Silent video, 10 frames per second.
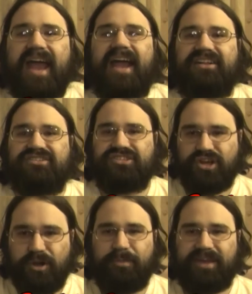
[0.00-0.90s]
Act
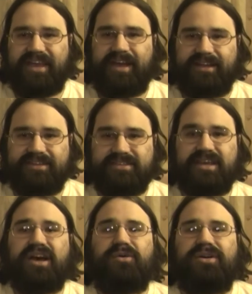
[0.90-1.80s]
2 begins
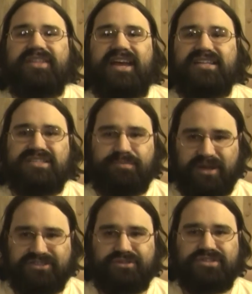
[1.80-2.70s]
with that
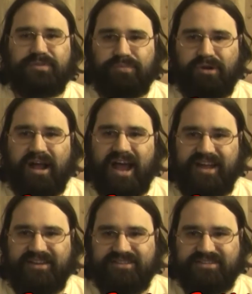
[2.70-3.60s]
special
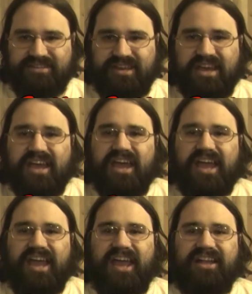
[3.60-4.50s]
surprise.
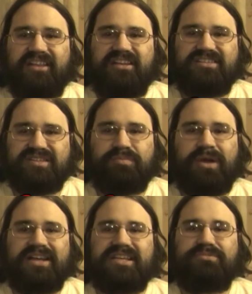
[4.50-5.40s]
And the
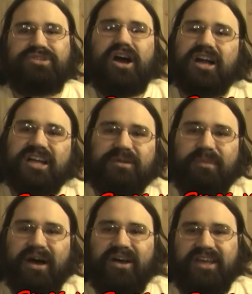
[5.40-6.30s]
surprise I'm talking
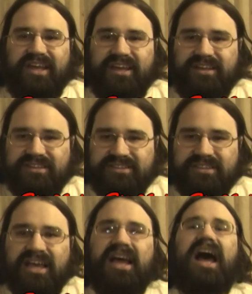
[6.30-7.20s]
about
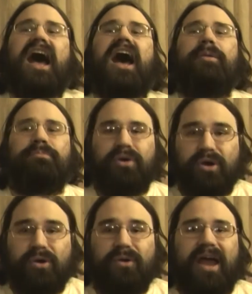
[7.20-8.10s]
is
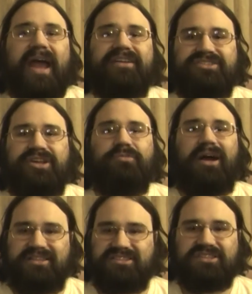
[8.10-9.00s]
Apu actually
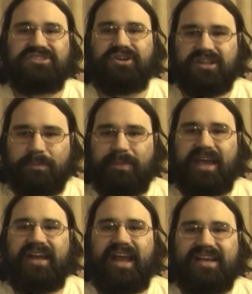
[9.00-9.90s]
wants to join the
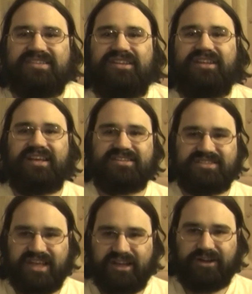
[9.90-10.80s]
band as a lead
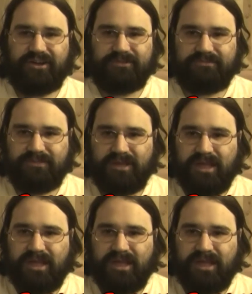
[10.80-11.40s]
singer.